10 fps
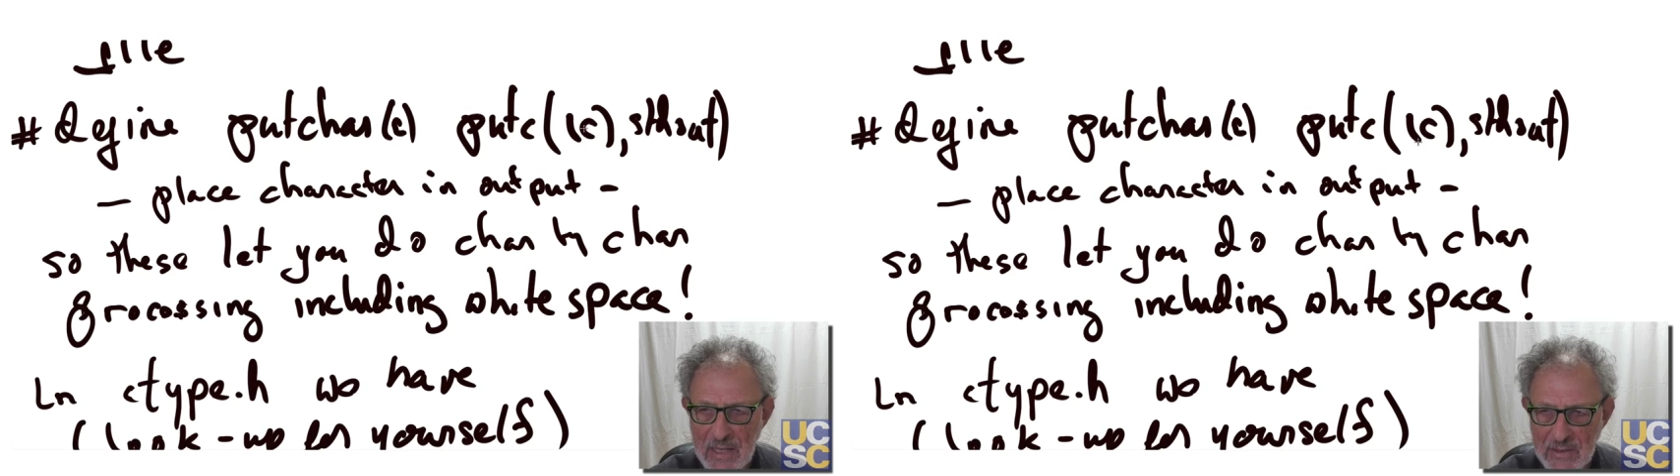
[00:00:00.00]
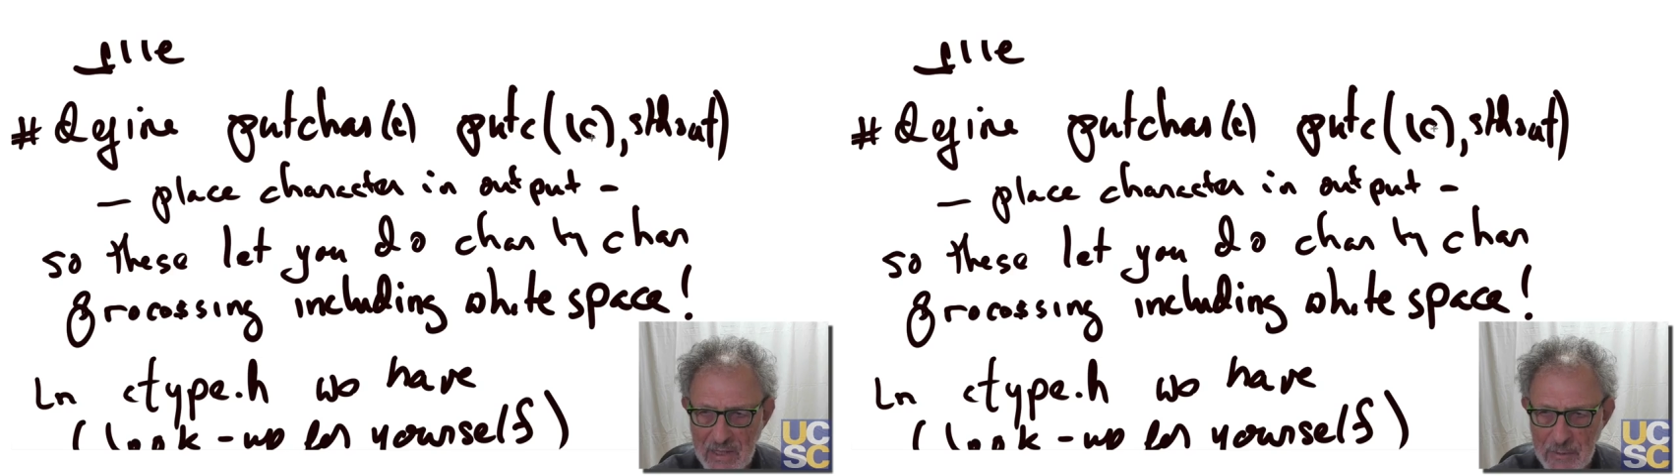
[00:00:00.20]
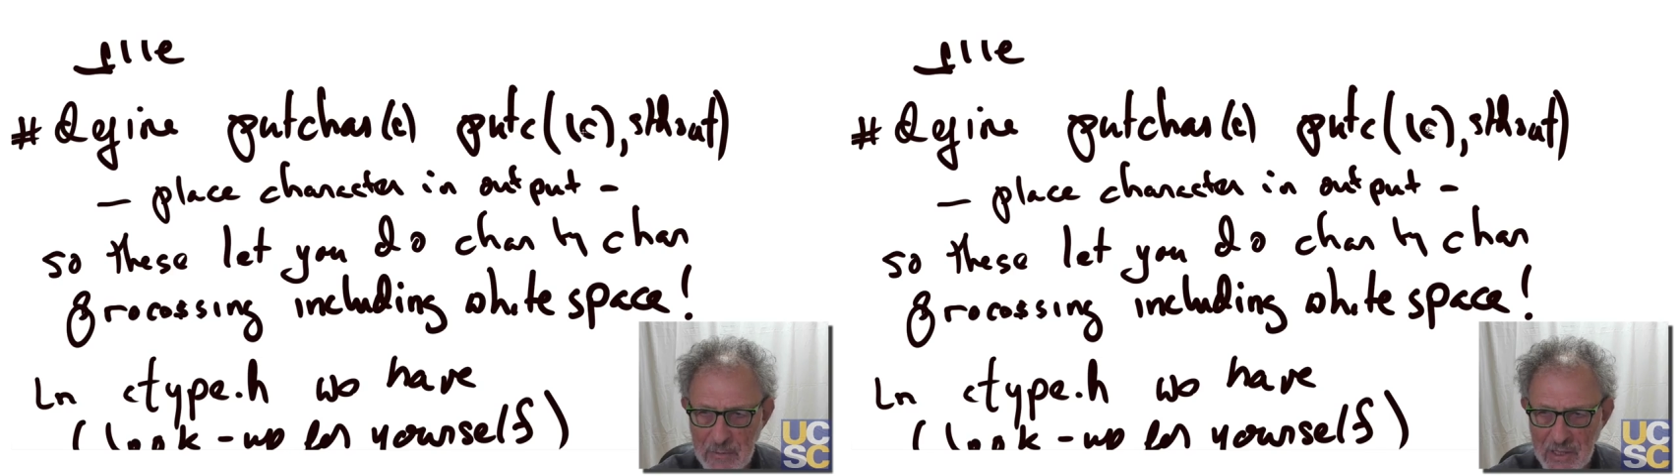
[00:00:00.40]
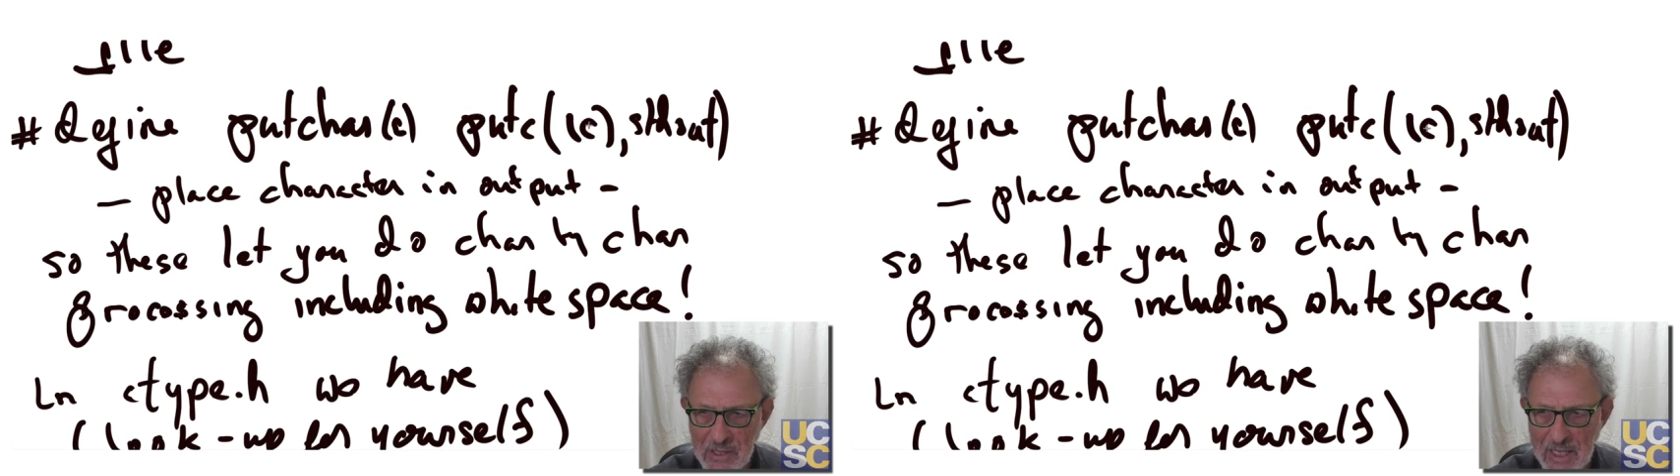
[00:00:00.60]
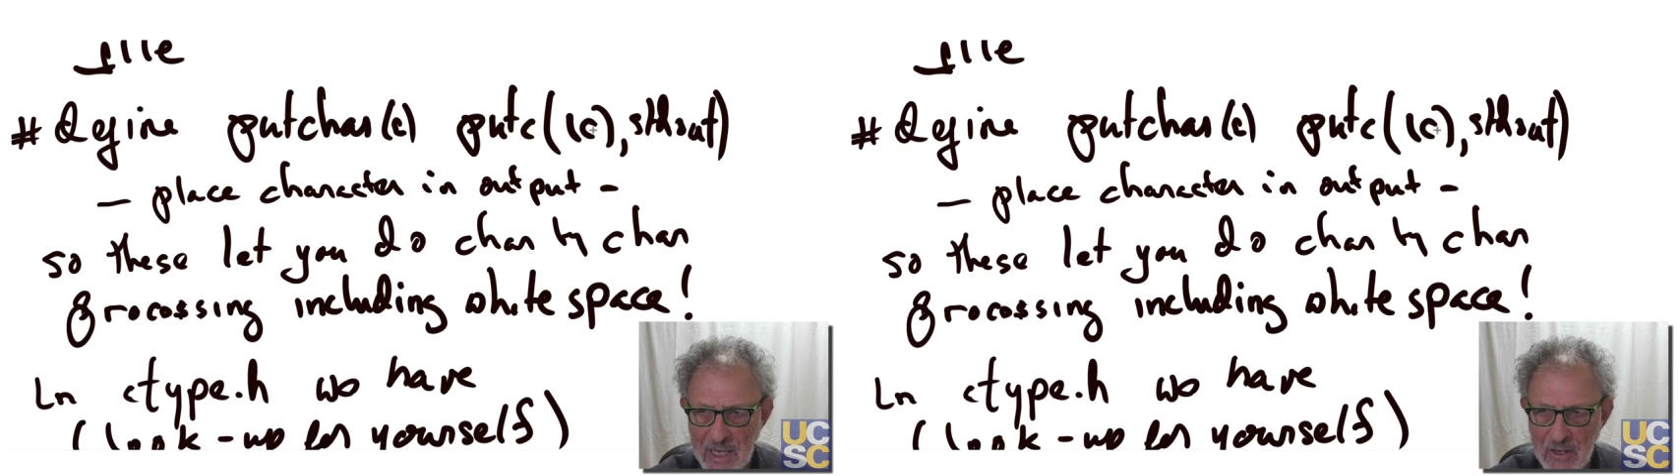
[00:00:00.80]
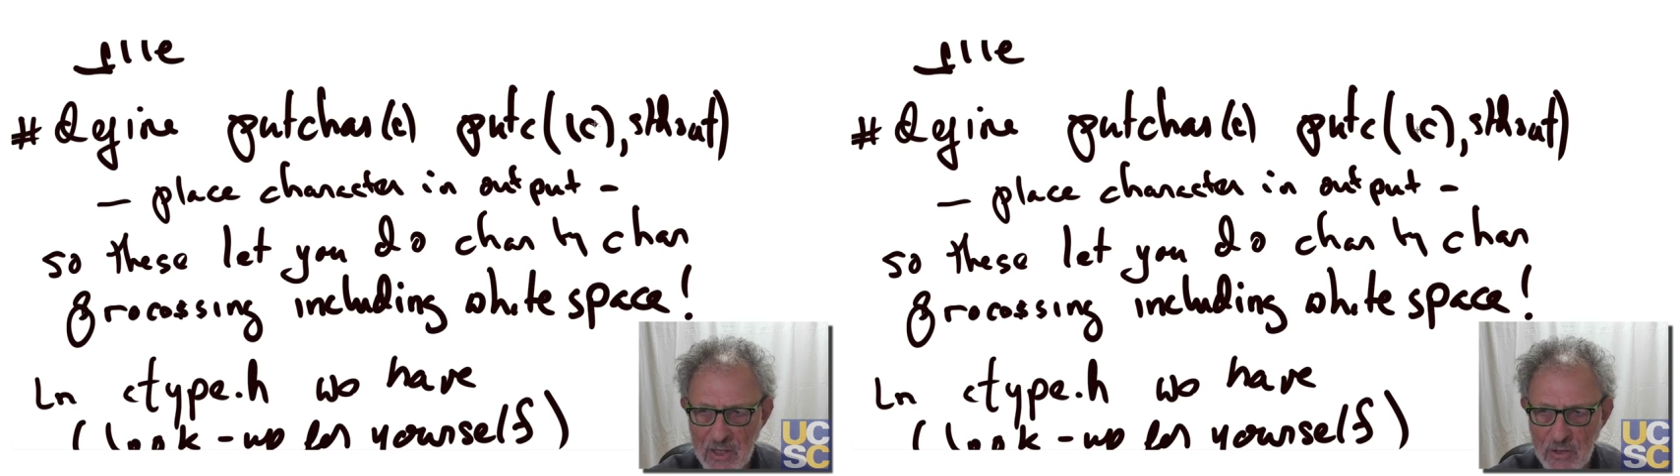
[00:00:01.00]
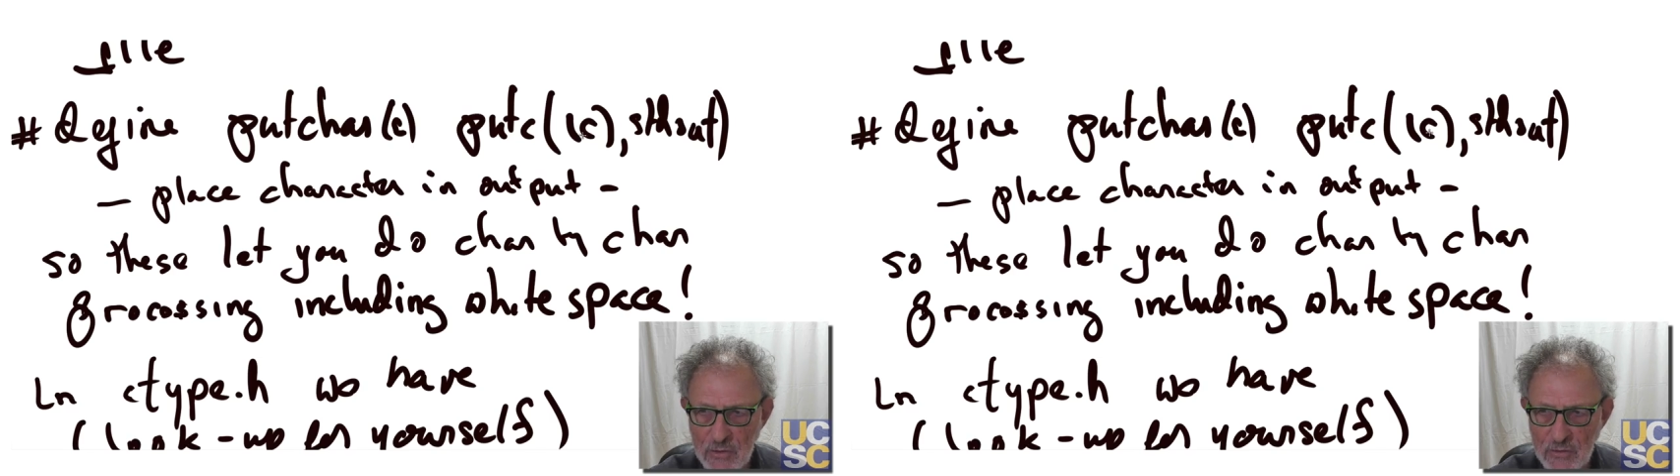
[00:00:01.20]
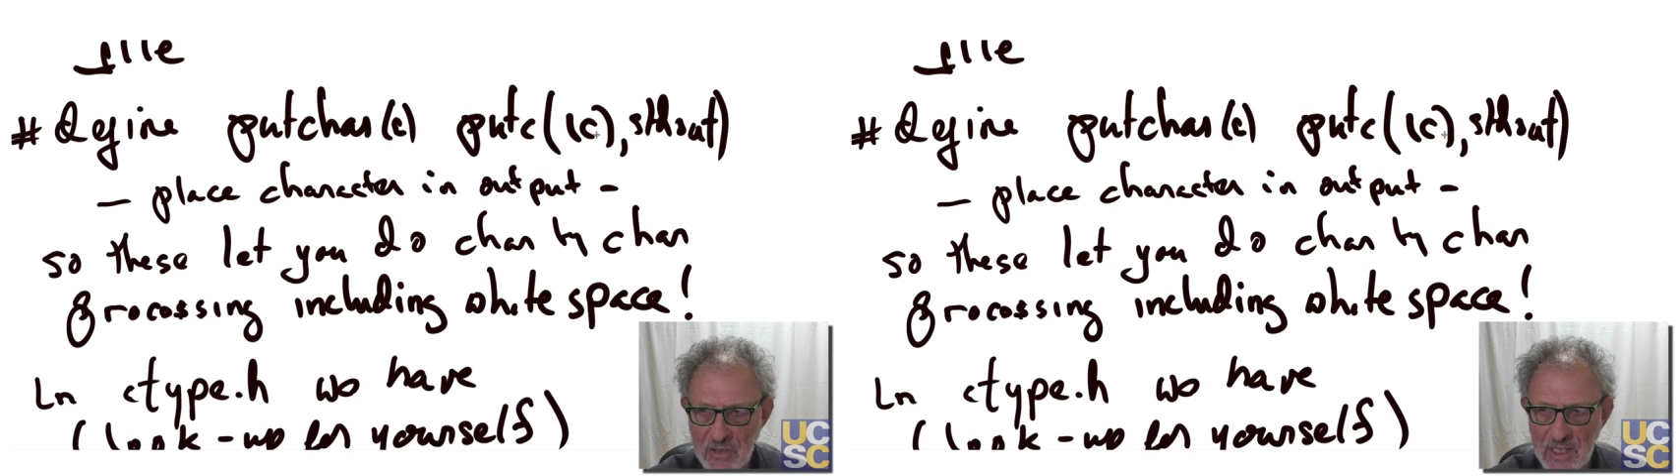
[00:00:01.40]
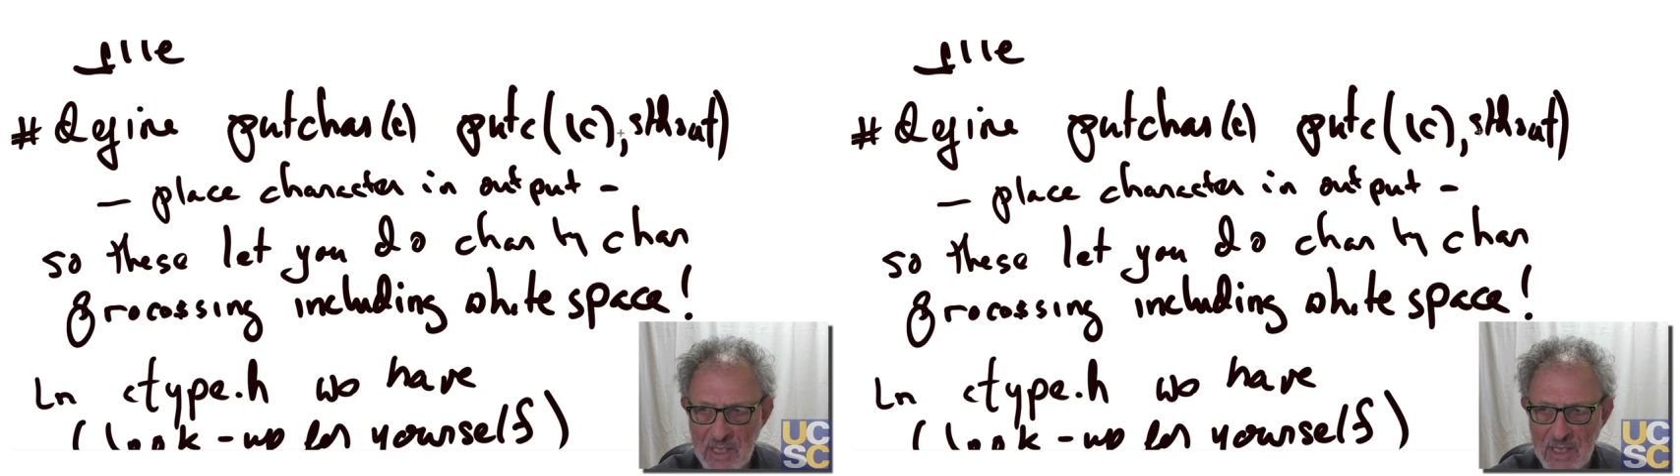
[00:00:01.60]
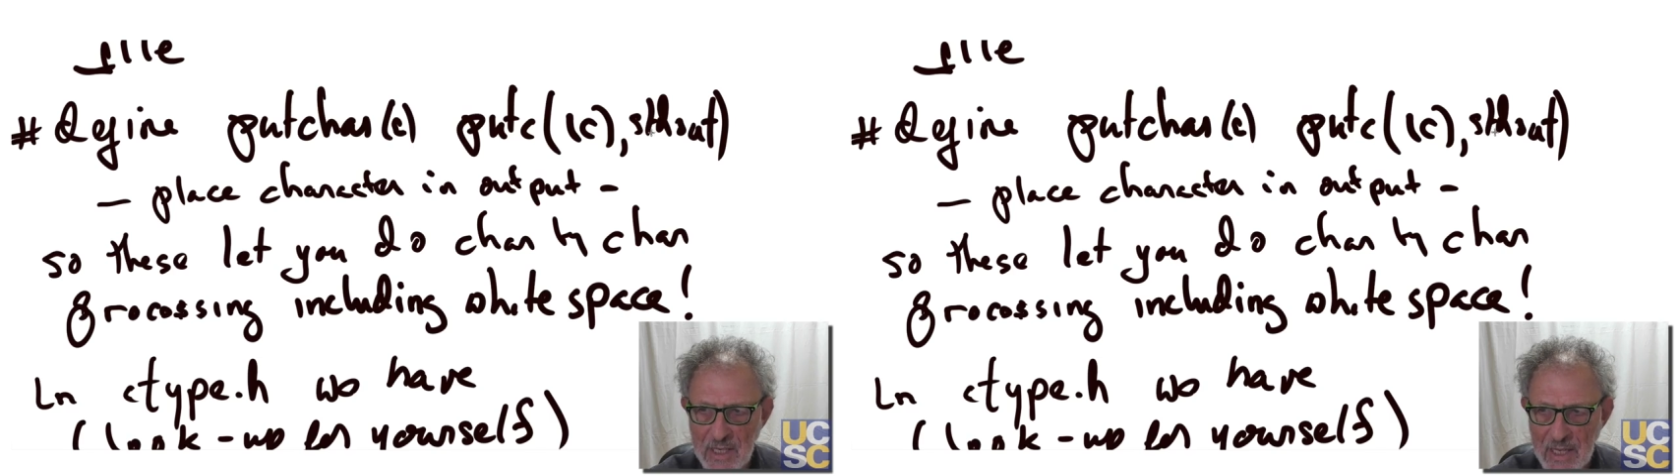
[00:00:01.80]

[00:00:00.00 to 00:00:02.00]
namely the character c,